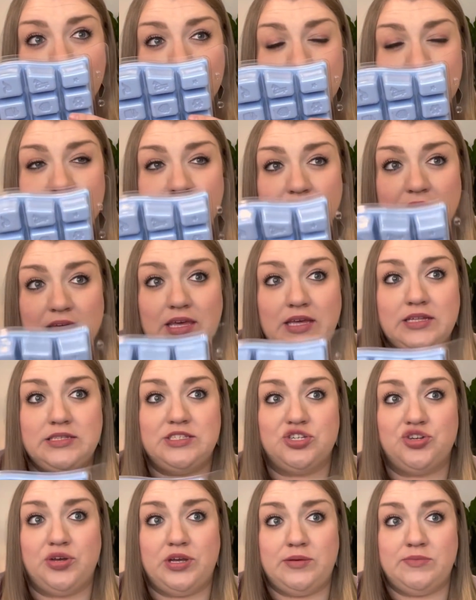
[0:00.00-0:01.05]
To me, it
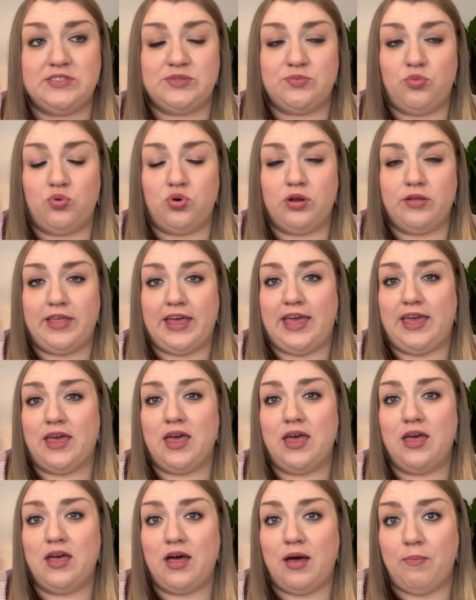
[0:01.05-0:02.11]
screams more like
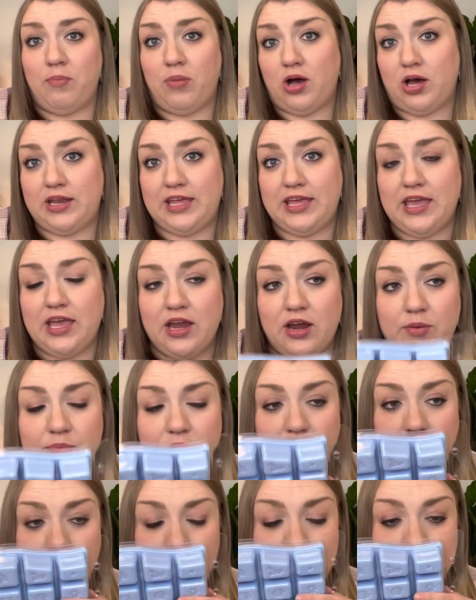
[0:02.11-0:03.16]
a body care
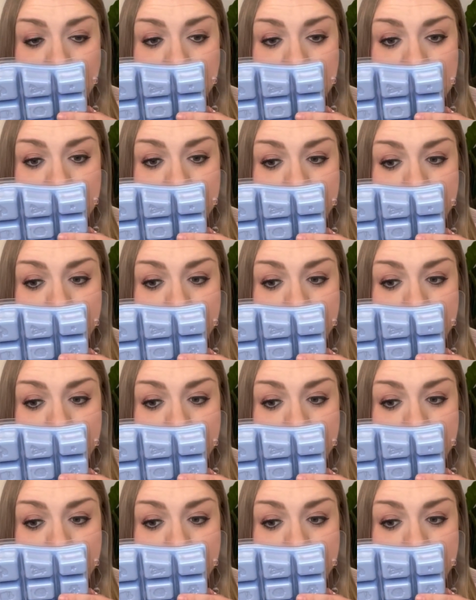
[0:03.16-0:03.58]
product,